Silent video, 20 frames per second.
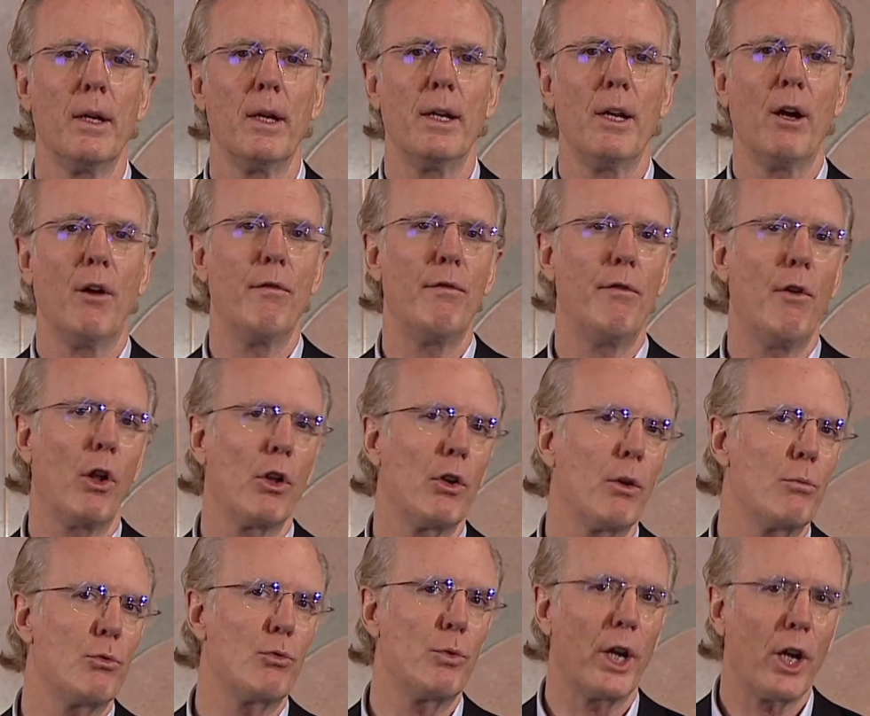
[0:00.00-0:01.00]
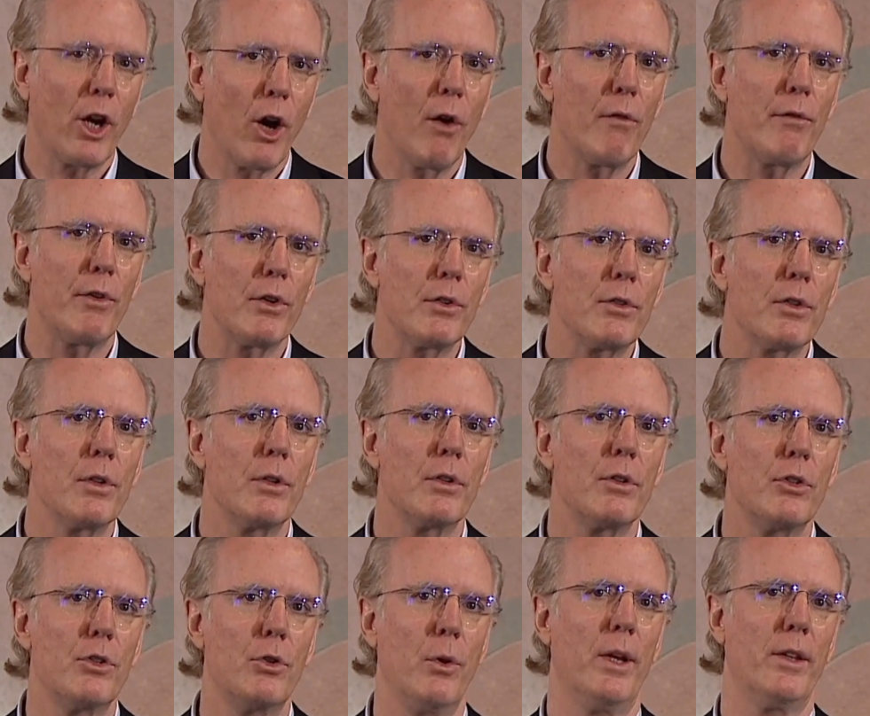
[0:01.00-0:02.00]
Now, volumes recovered
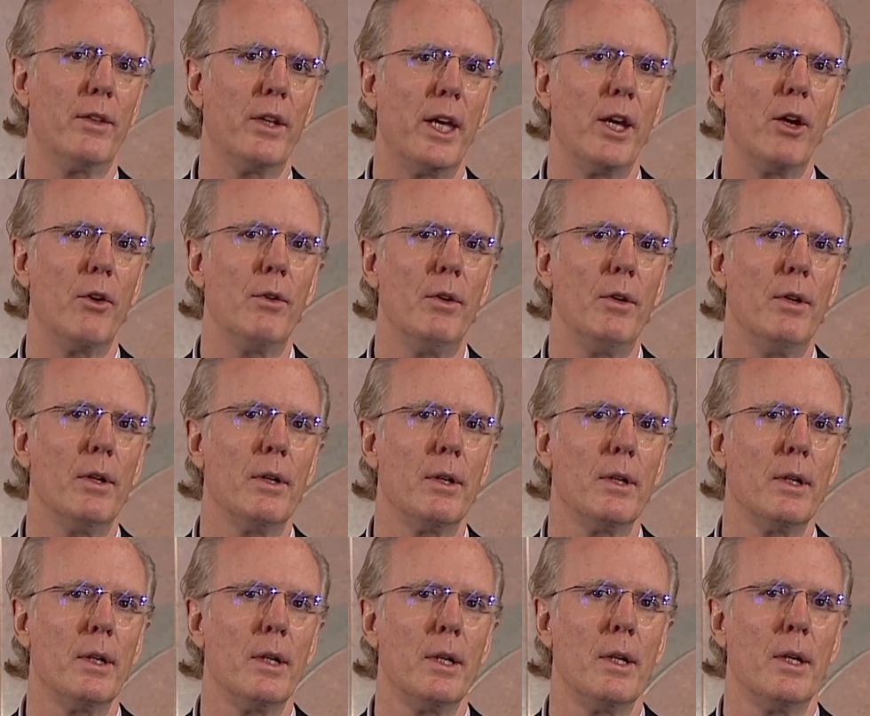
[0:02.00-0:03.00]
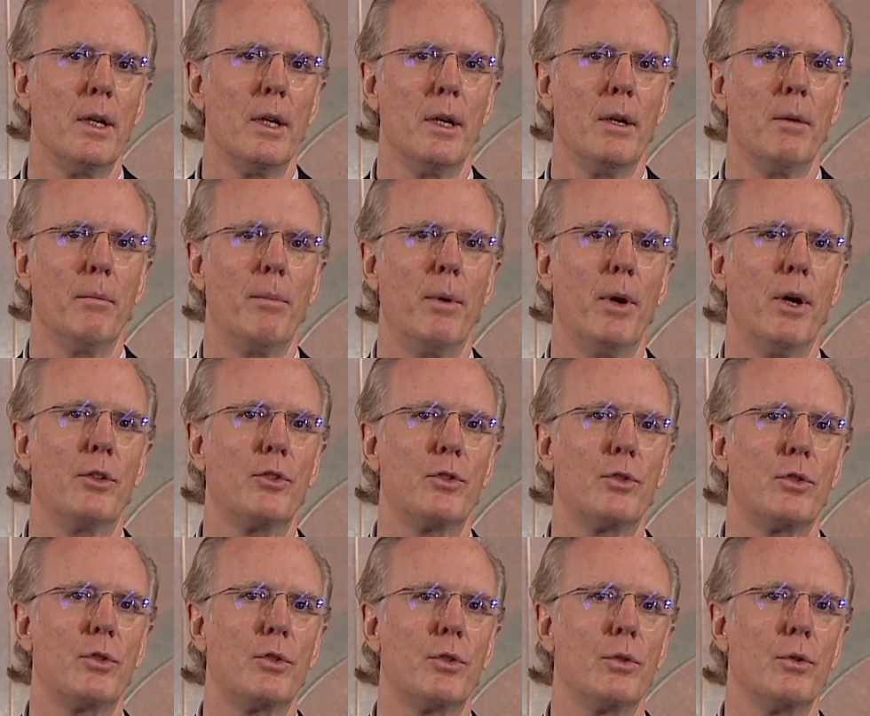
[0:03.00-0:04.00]
during the year, but
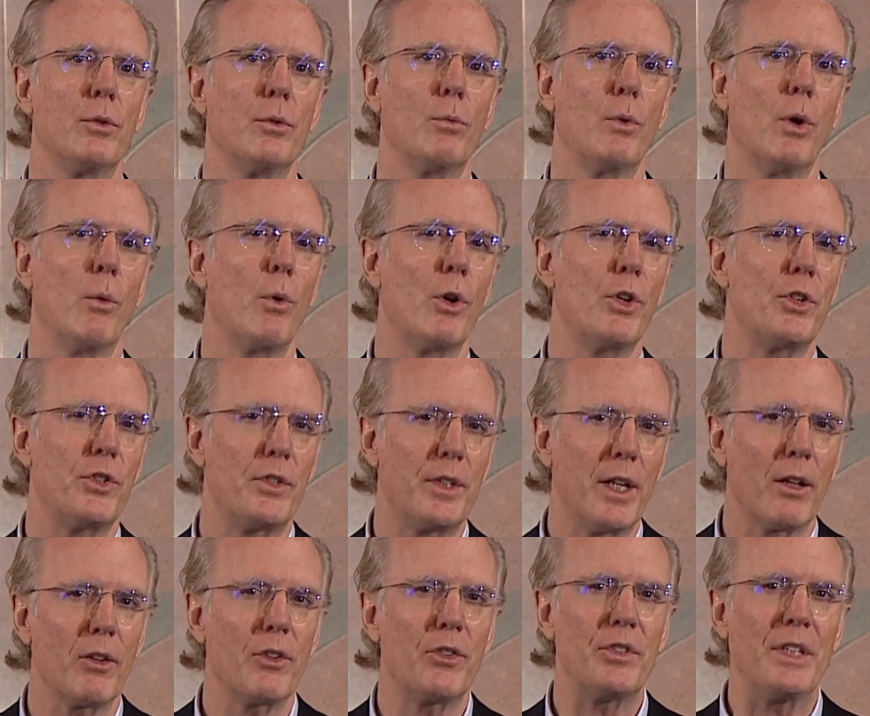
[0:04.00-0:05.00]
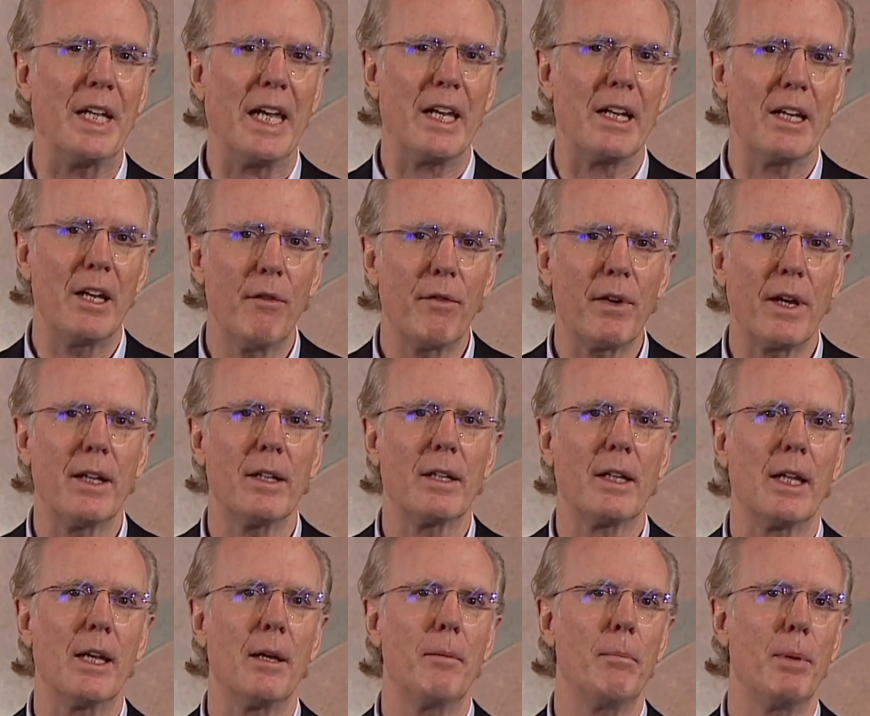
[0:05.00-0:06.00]
we were still
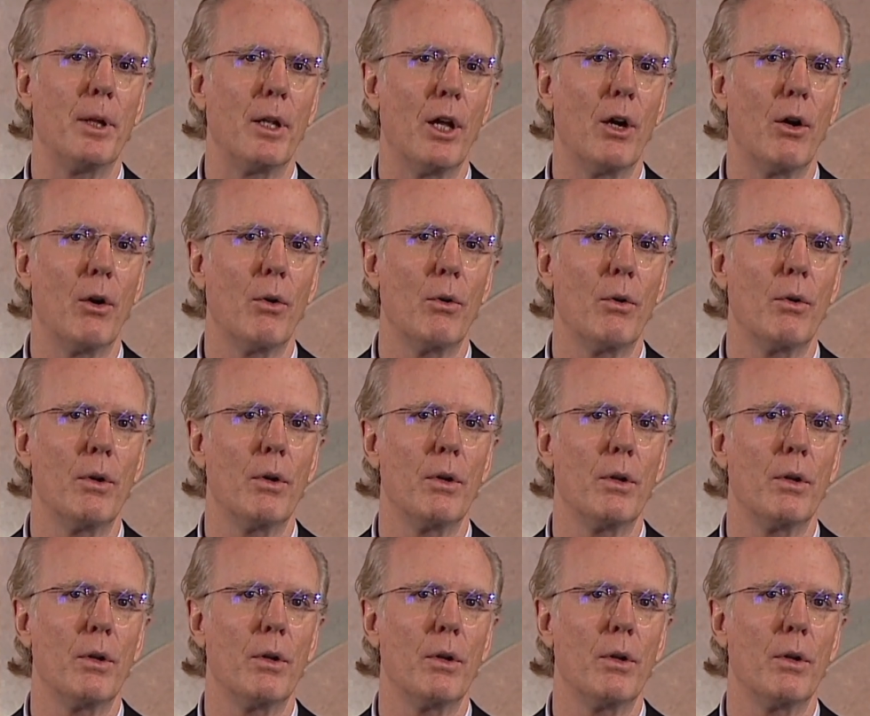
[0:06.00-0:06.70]
significantly below